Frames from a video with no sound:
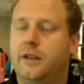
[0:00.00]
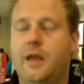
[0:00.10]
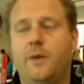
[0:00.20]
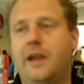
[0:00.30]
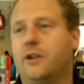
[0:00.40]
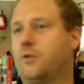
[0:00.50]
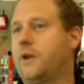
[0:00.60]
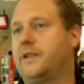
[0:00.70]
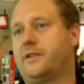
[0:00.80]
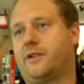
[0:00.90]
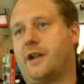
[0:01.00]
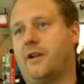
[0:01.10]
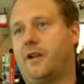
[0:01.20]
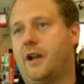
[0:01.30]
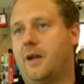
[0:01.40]
We had a great
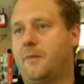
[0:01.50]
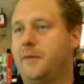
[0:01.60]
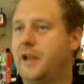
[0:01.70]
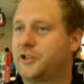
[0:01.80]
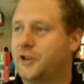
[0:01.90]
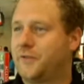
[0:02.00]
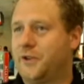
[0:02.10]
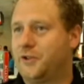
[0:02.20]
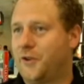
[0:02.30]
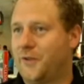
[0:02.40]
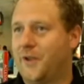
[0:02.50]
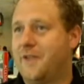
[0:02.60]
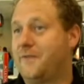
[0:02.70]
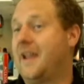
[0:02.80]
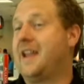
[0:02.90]
turnout. Not sure
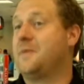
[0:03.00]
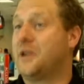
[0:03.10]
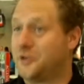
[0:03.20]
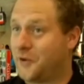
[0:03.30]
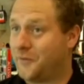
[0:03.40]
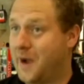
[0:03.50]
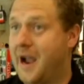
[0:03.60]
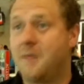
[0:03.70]
if anybody drove by,